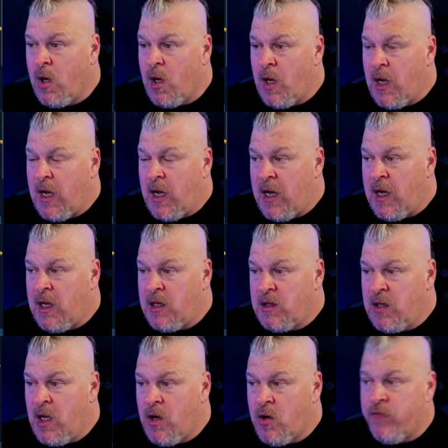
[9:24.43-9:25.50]
Uh,
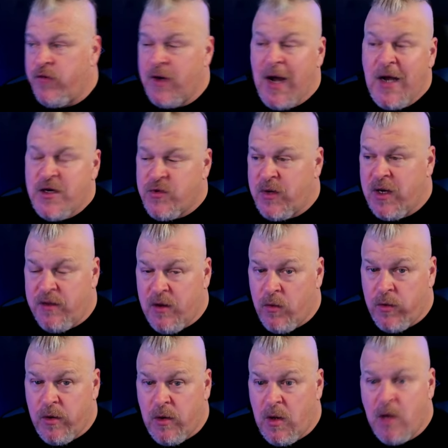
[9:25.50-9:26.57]
Lunk, or if you're not doing anything
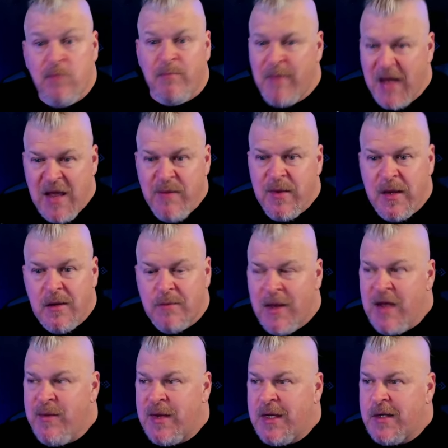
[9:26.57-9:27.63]
with your Lunk, maybe,
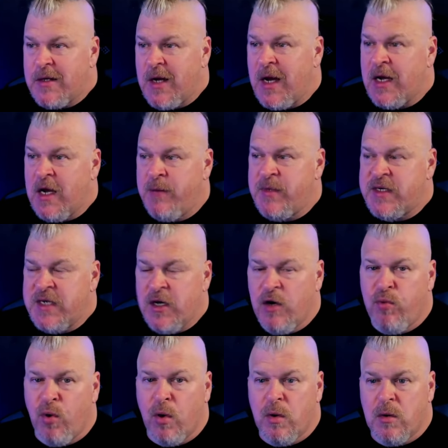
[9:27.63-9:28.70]
maybe uh, come to
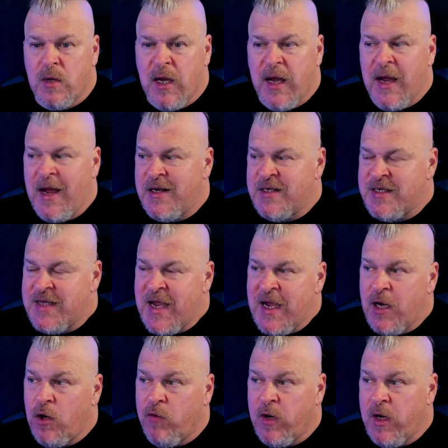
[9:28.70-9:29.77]
Terraport and
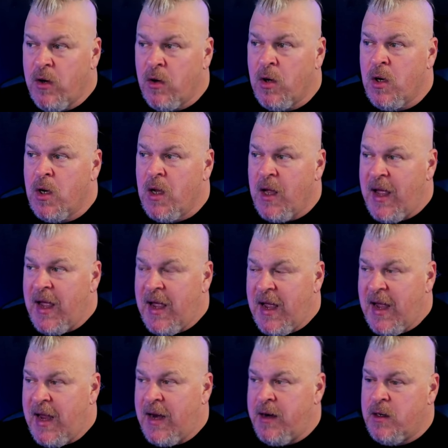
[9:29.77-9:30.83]
stake it over here
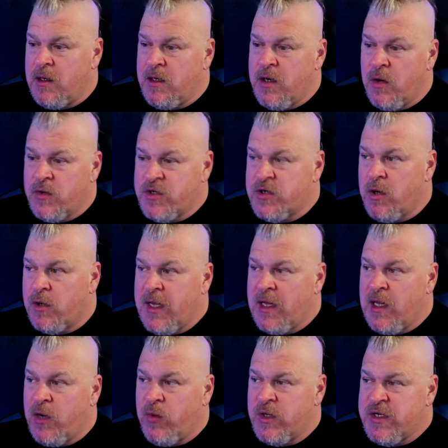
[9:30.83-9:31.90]
and, you know, start
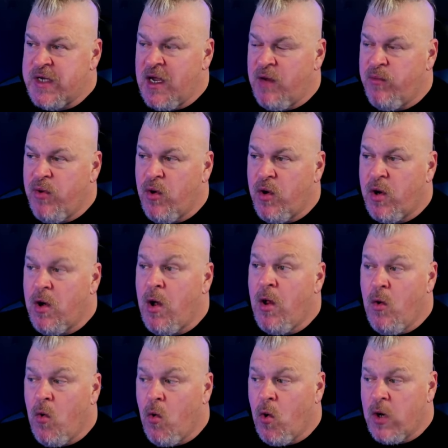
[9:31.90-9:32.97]
that liquid staking protocol
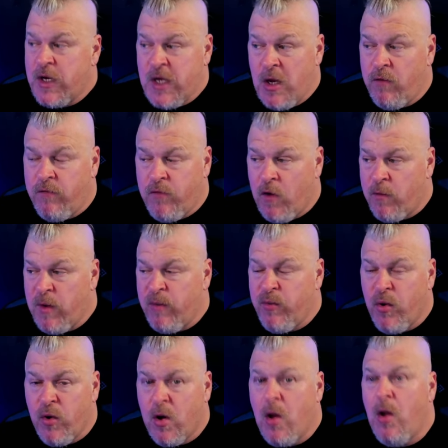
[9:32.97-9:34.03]
or yield farming
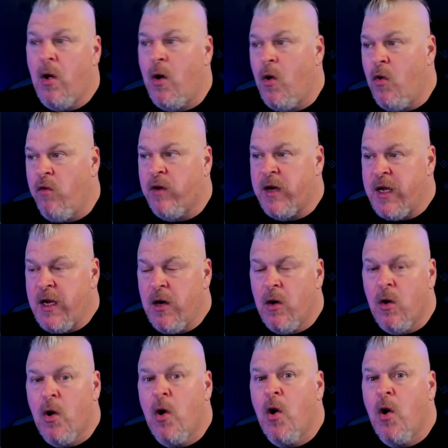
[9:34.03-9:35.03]
protocol over here